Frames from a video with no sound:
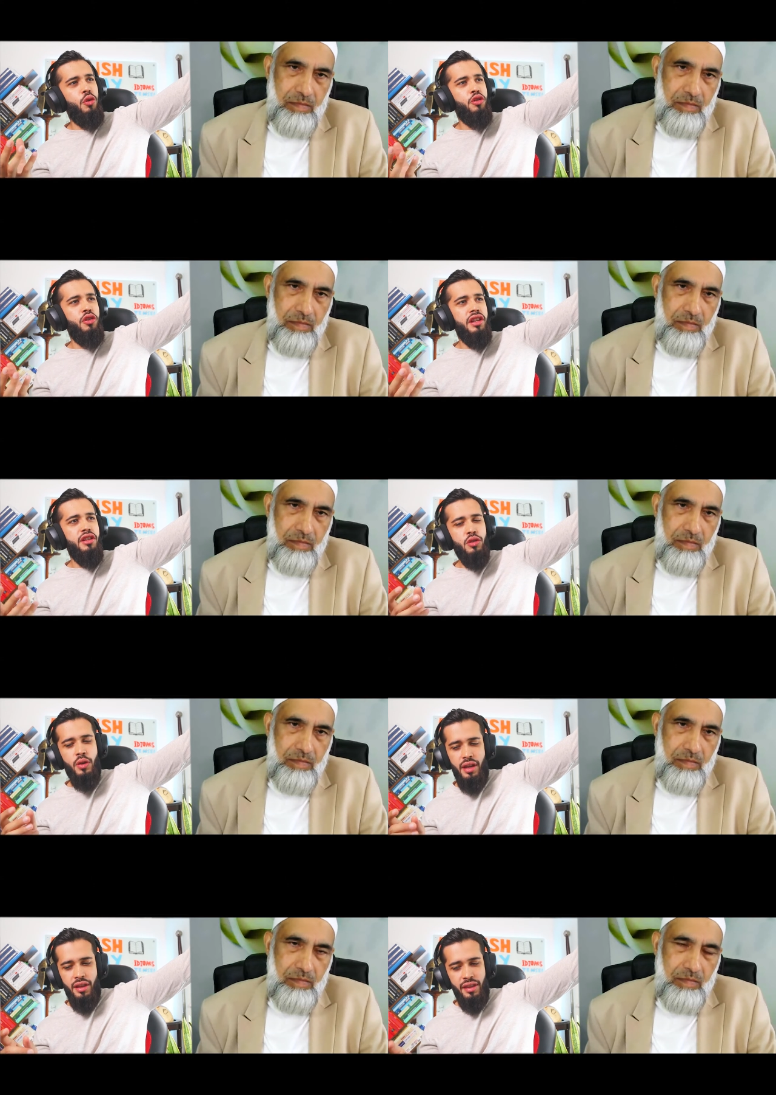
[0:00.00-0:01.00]
Speaker 1: its own uniqueness
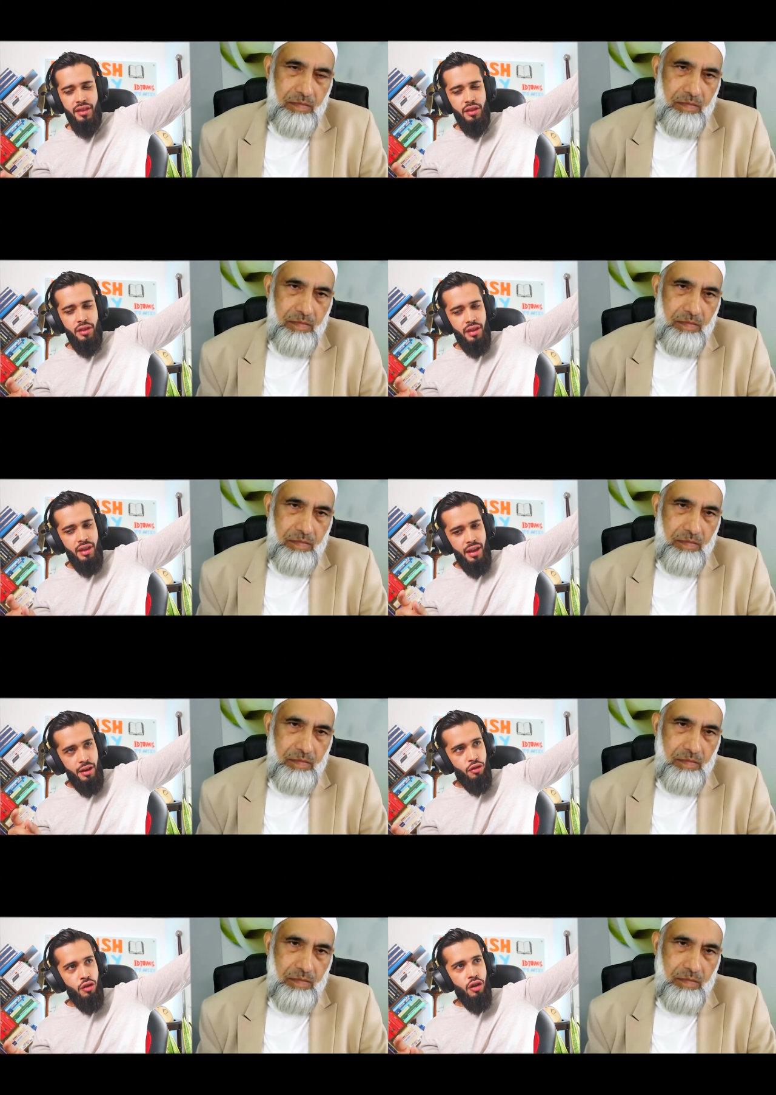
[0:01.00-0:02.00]
to it, and I think the
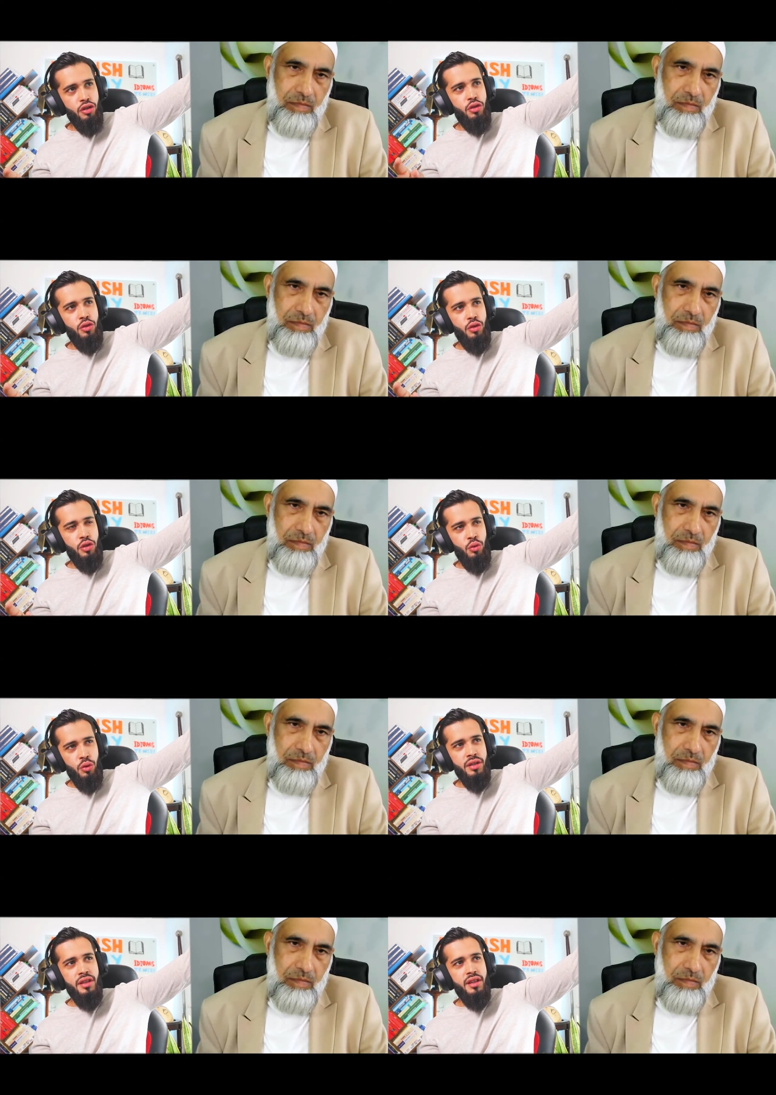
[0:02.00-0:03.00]
introductions to the
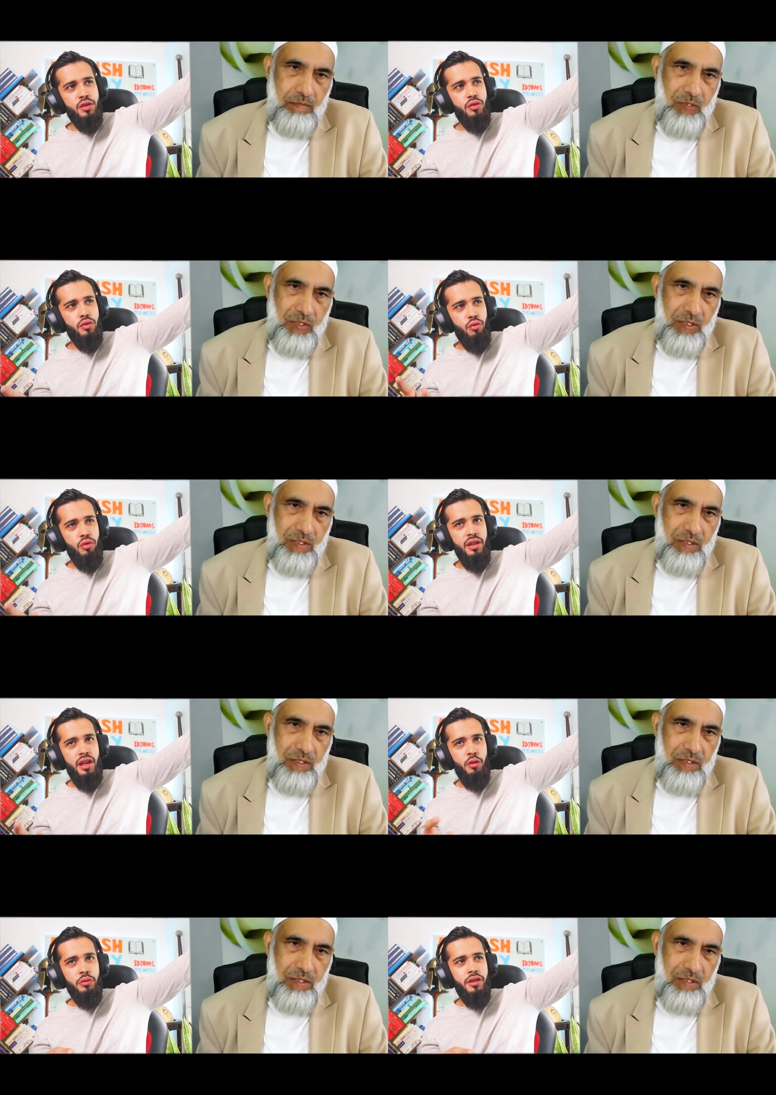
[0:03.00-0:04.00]
surahs in this
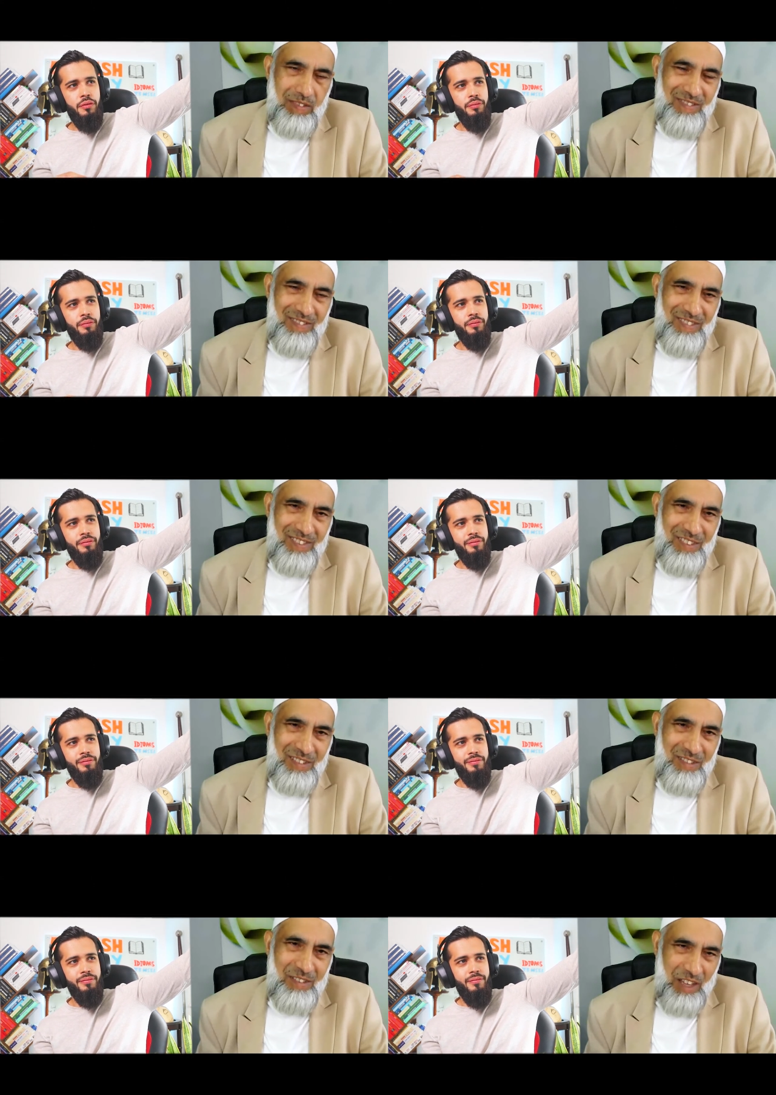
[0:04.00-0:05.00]
really helped it.
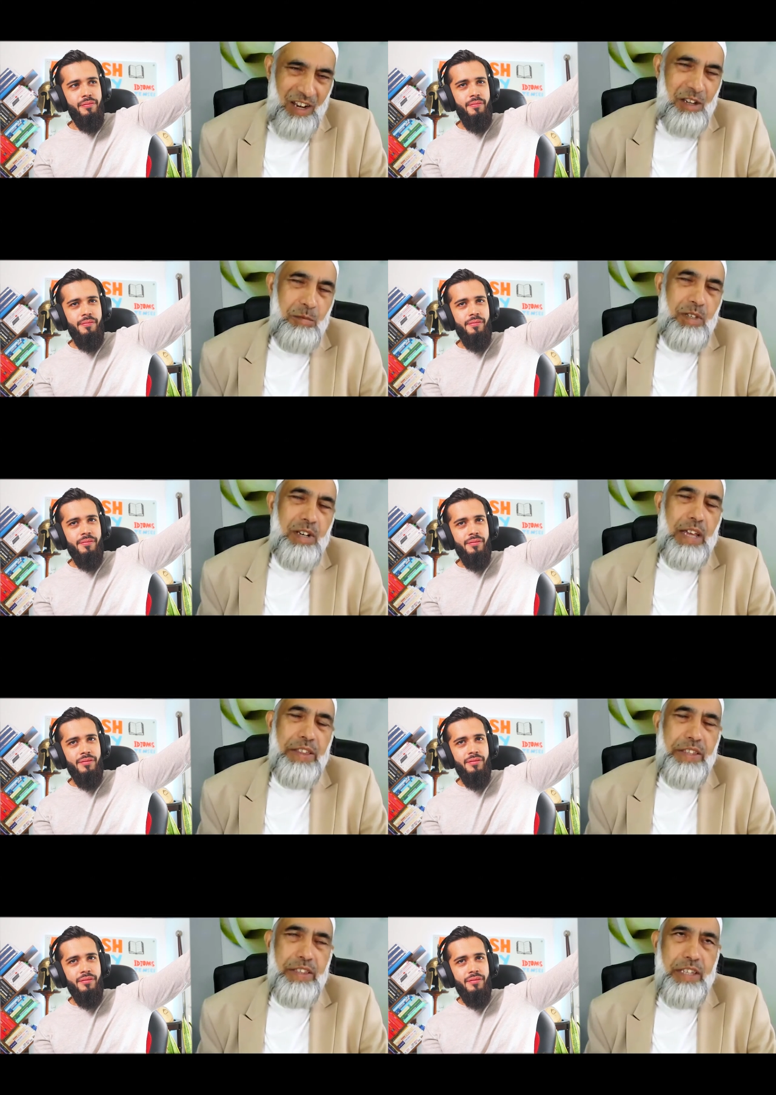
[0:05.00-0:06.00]
Speaker 2: Alhamdulillah, I
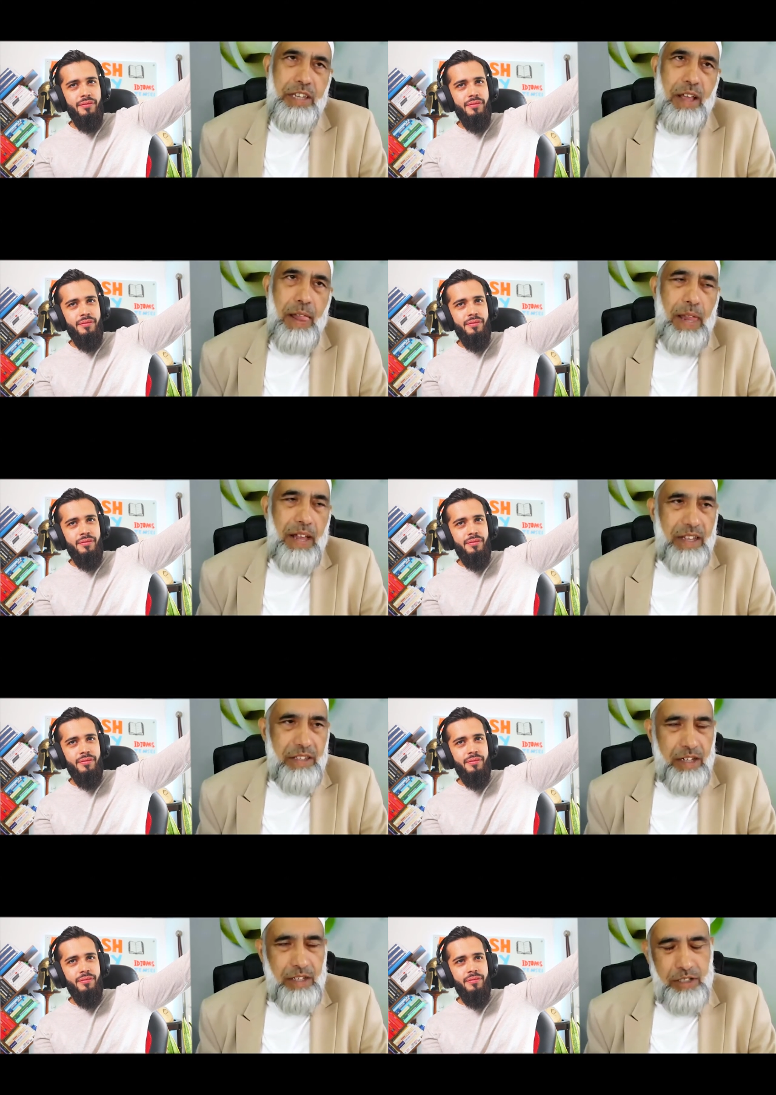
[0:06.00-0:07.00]
think the
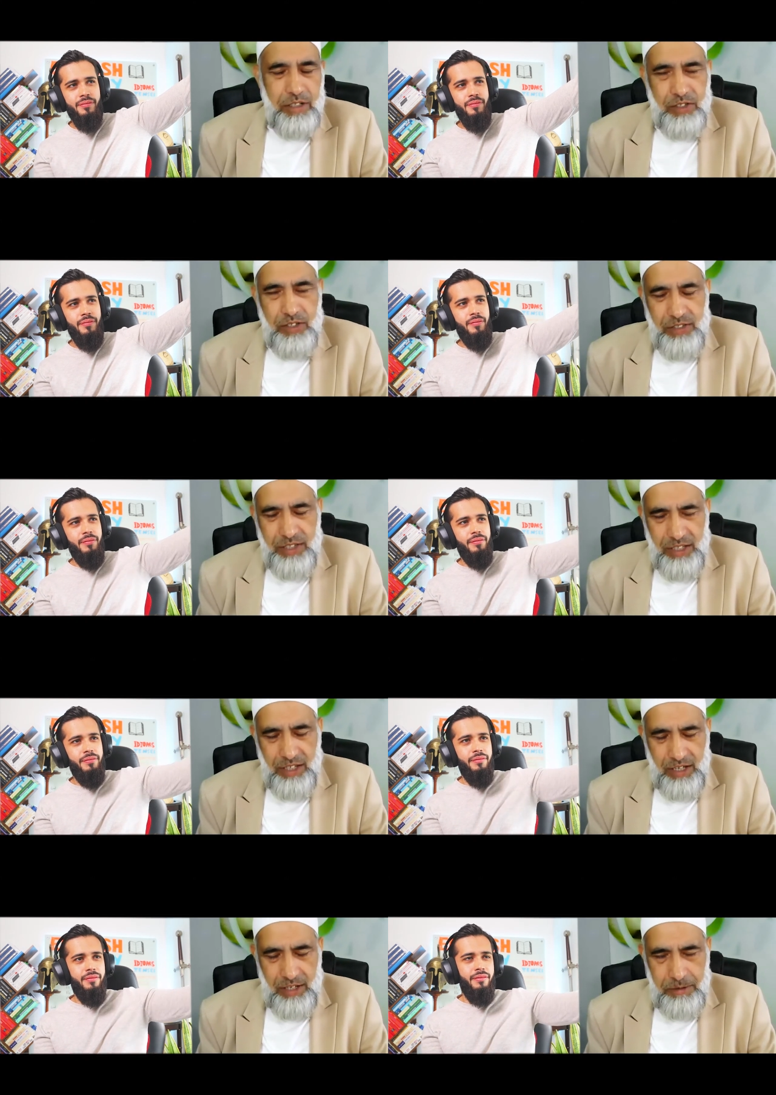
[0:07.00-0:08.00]
uh, you, you see,
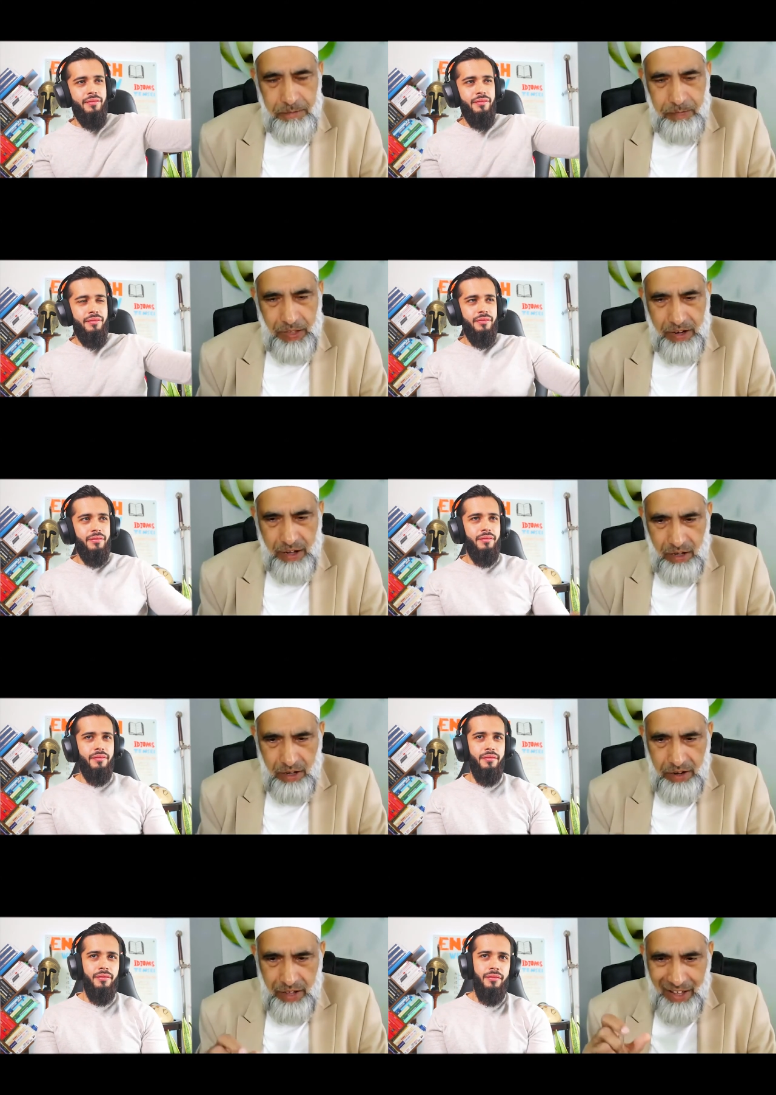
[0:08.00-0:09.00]
um,
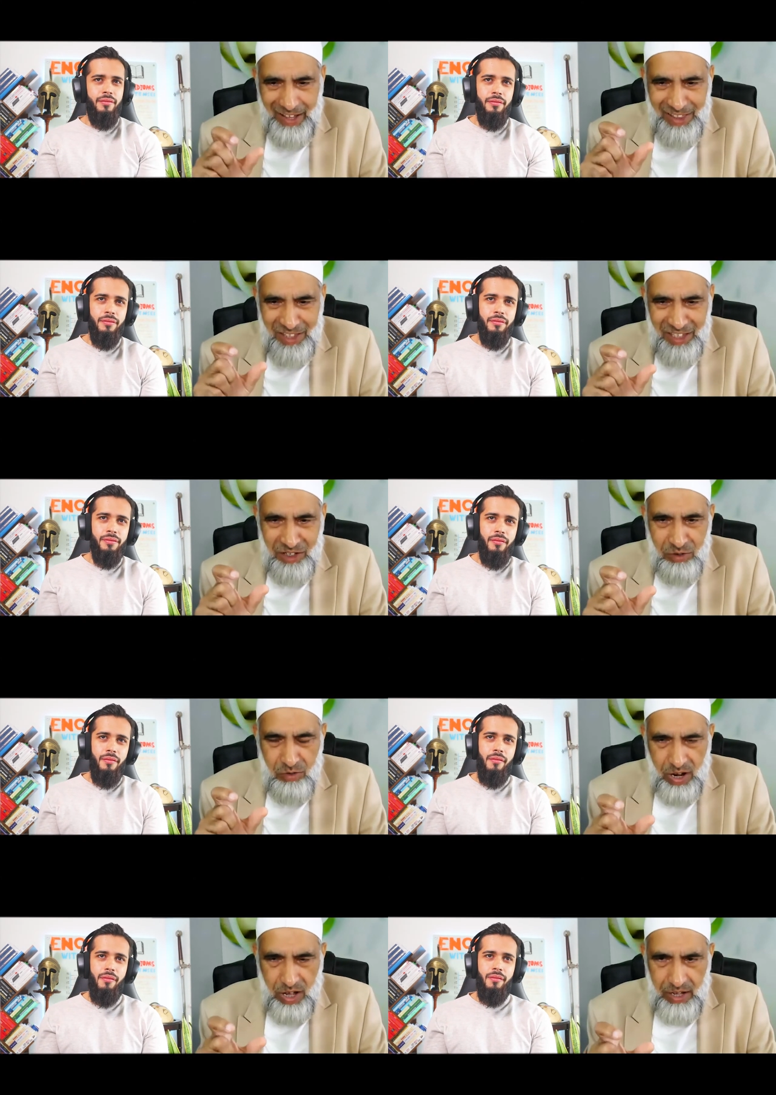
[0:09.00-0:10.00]
Rehan, the
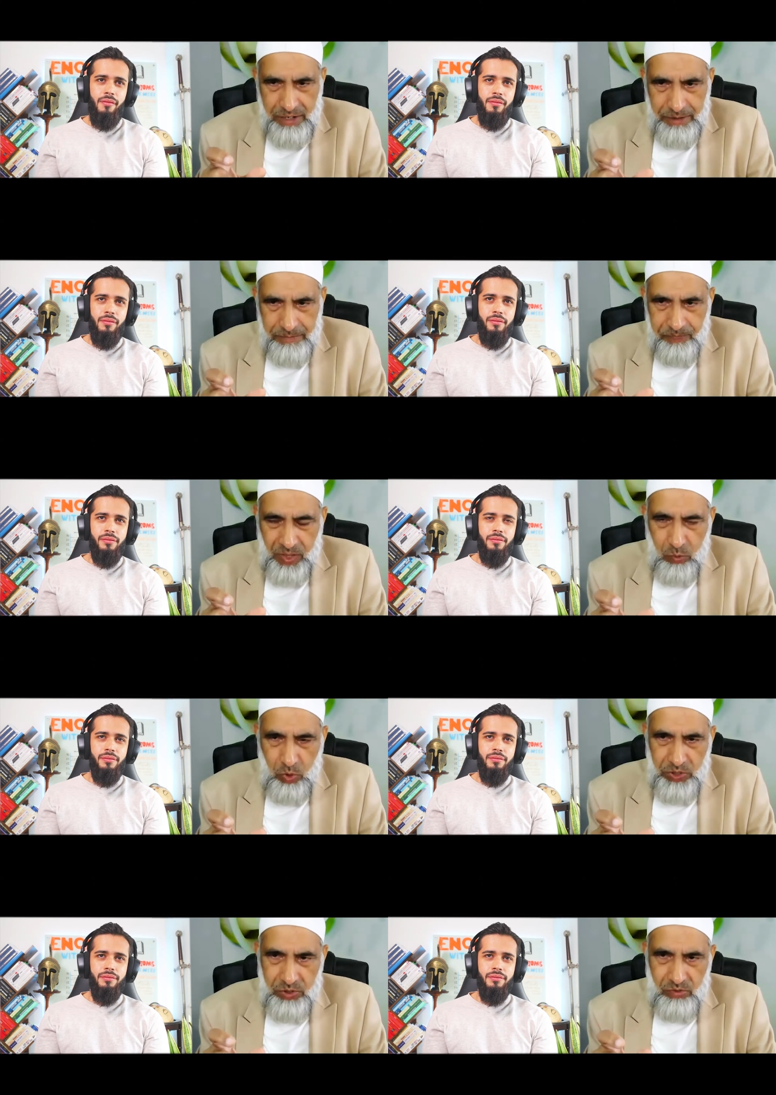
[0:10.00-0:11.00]
Quran was